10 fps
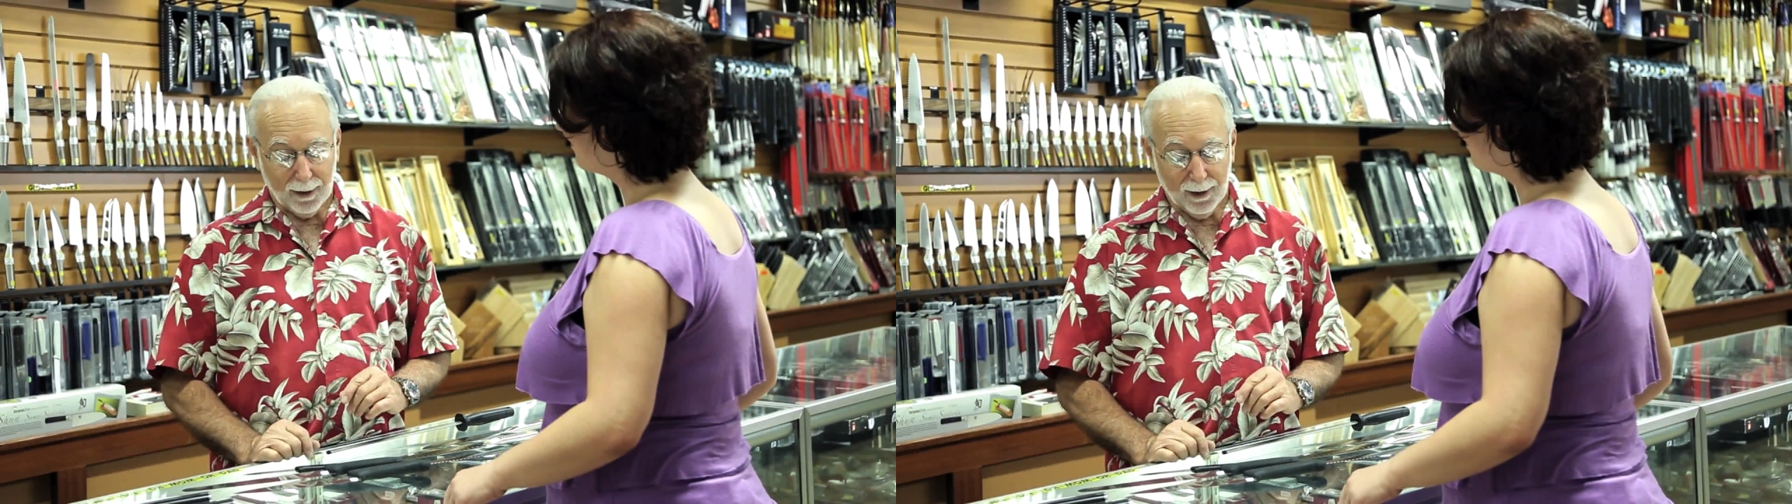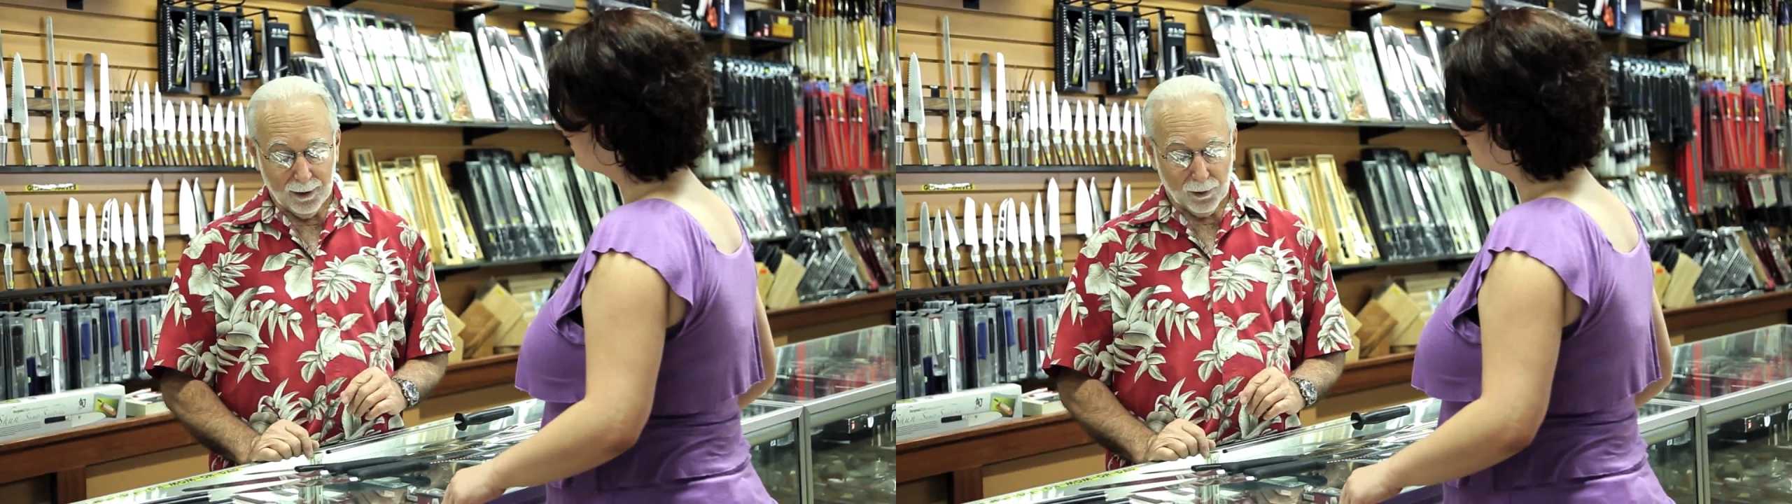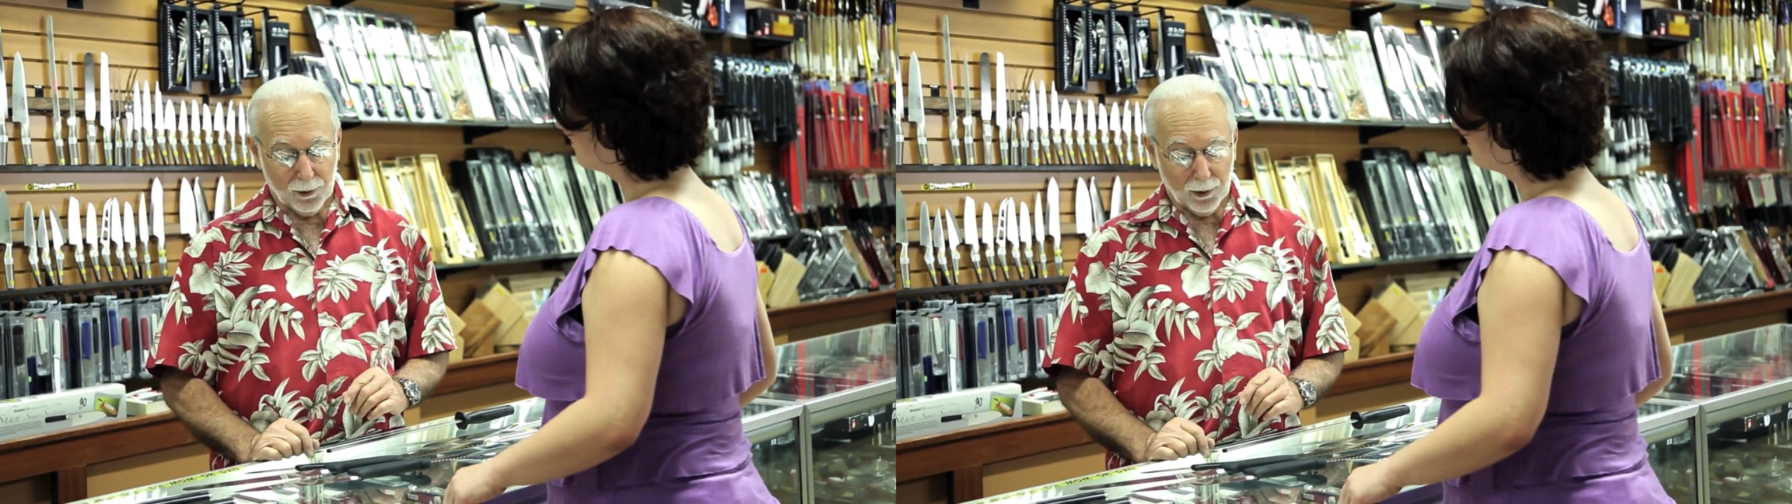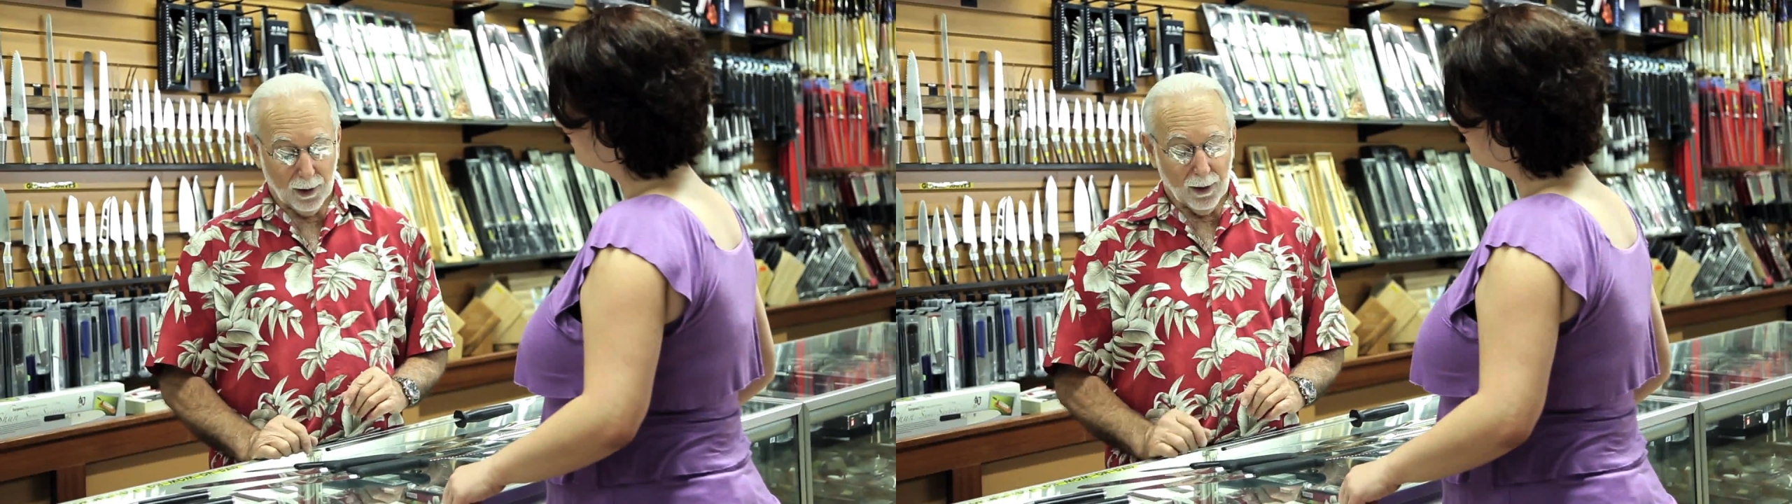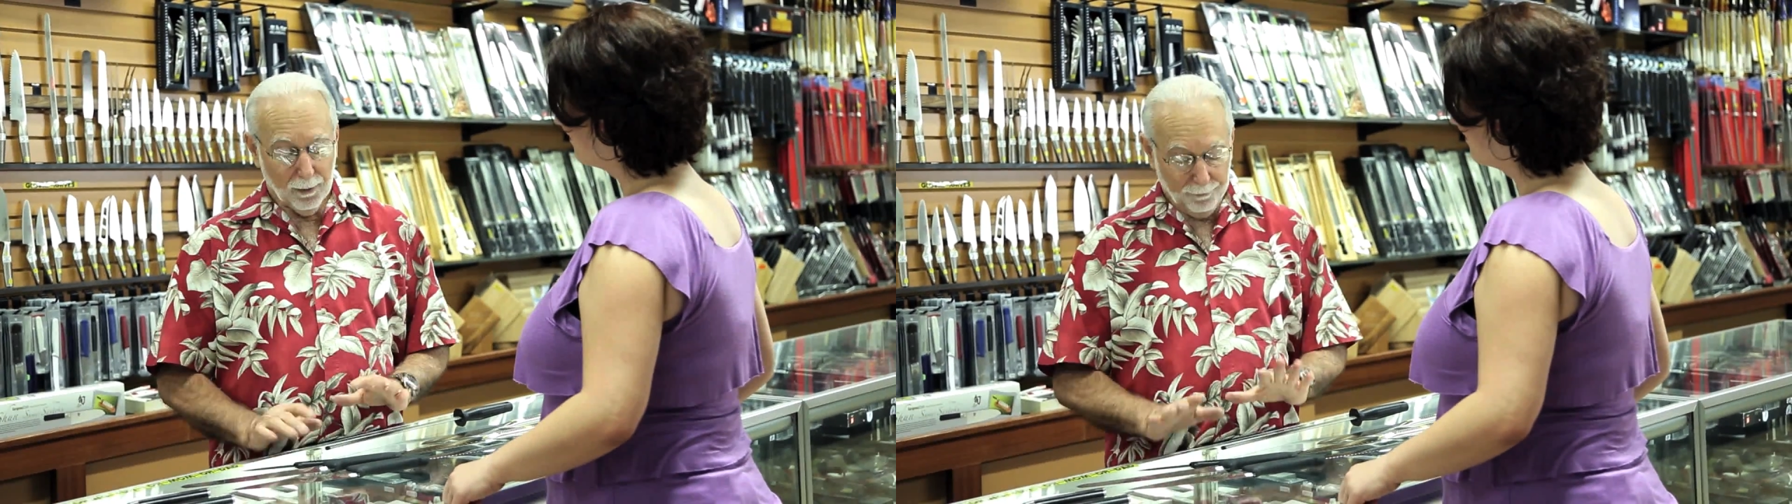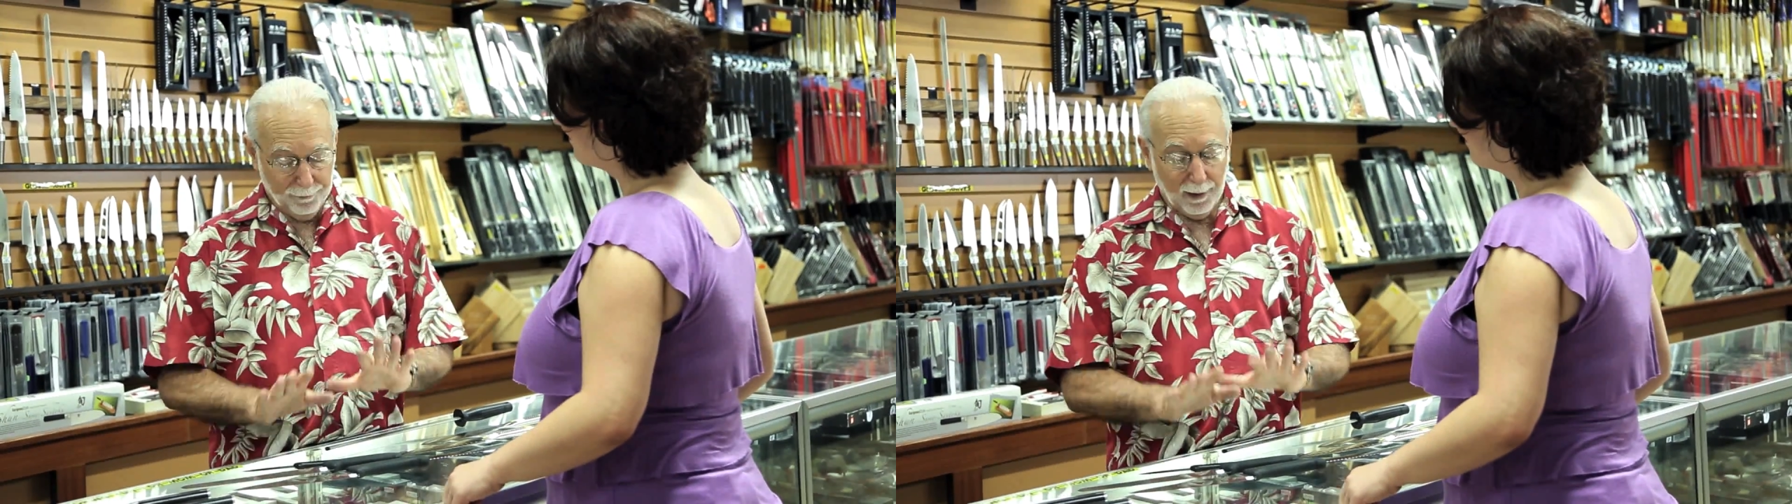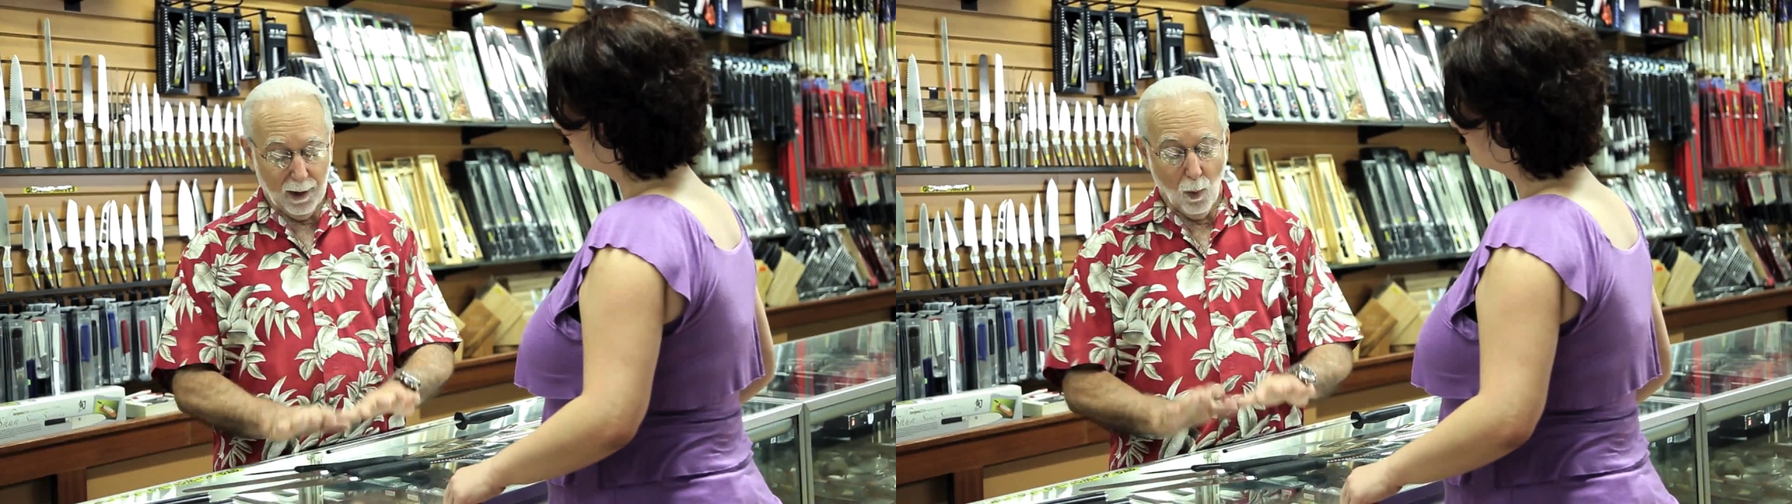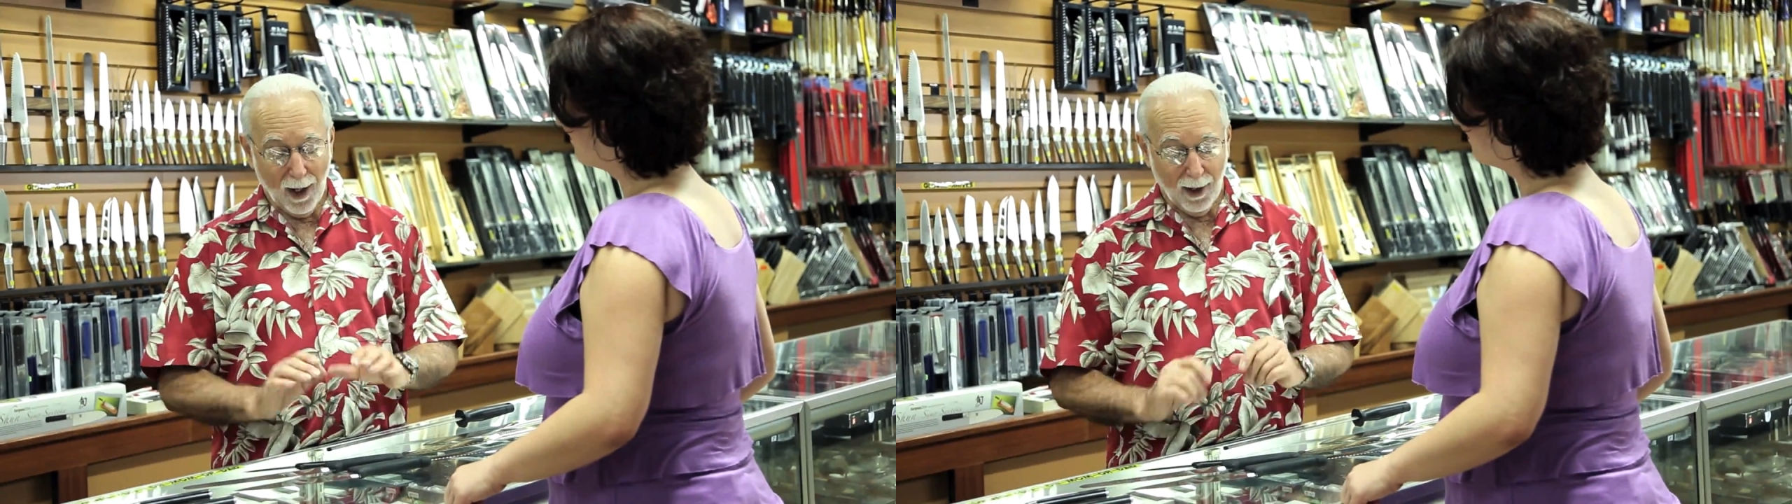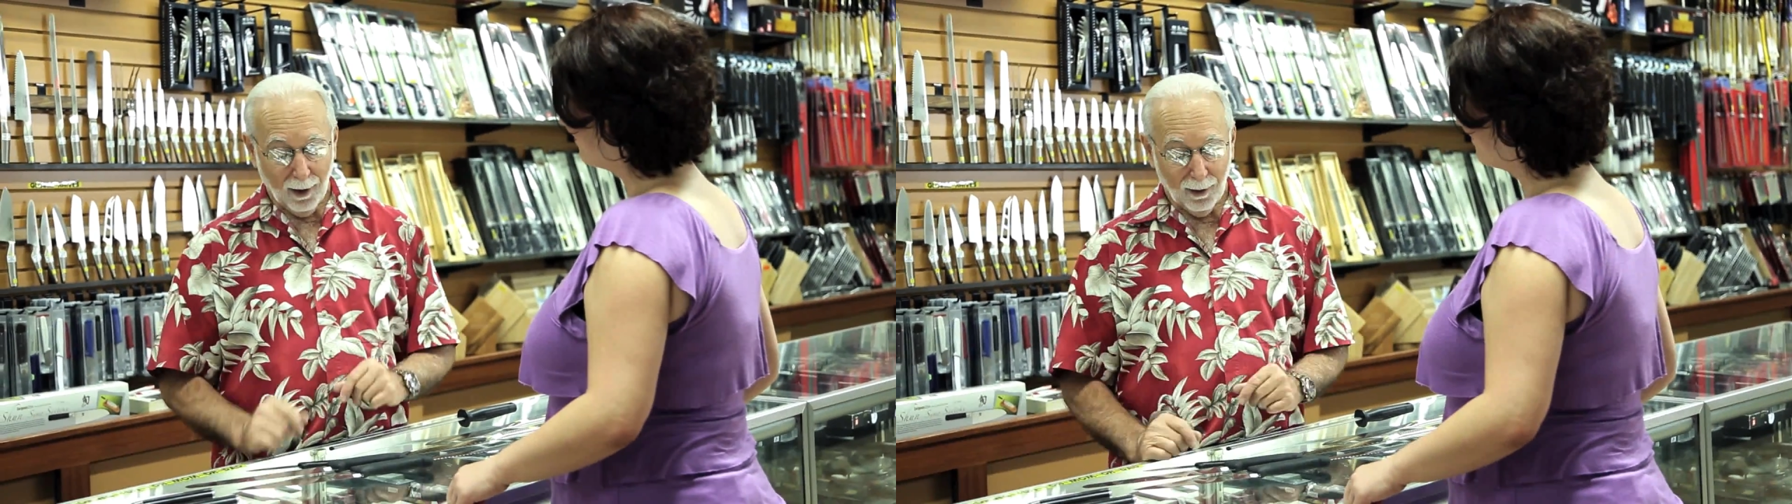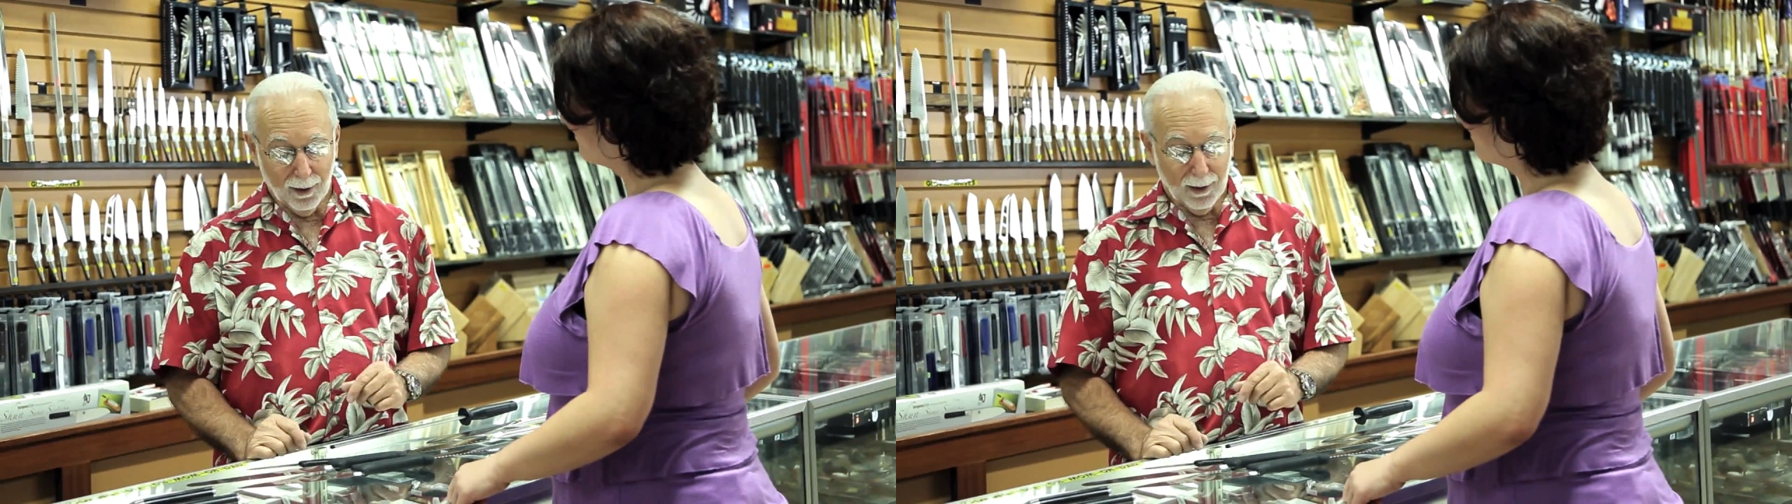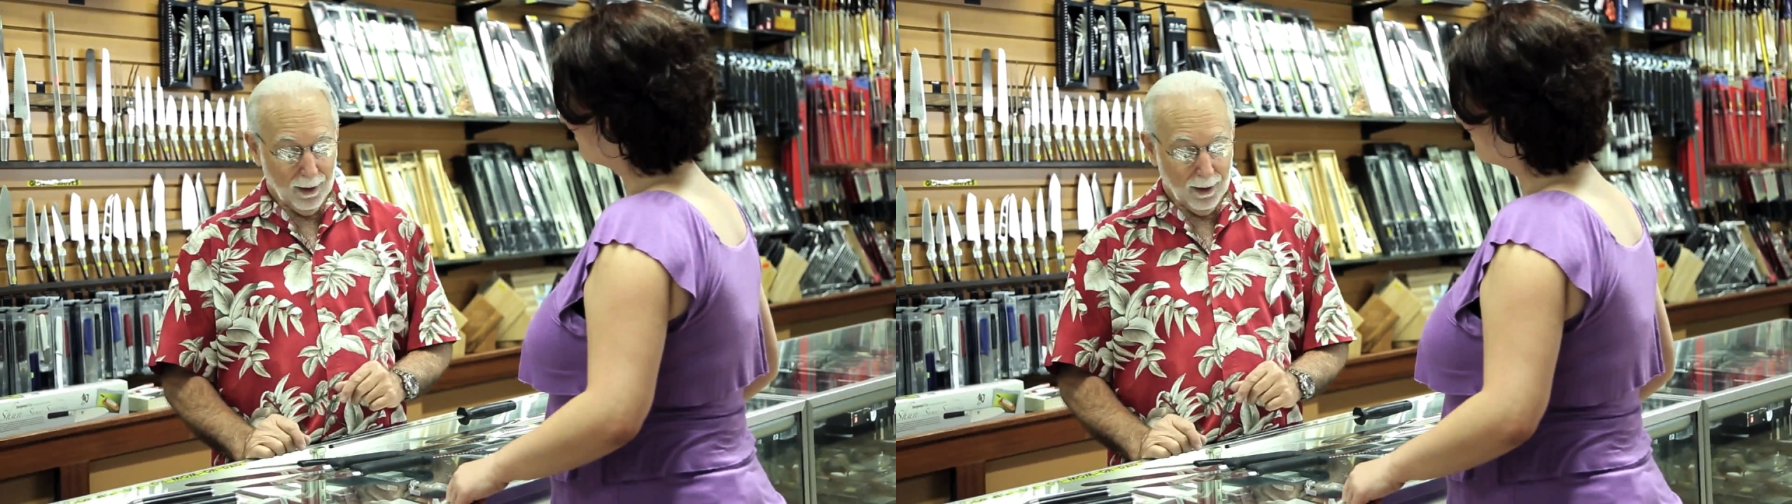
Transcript: this very well,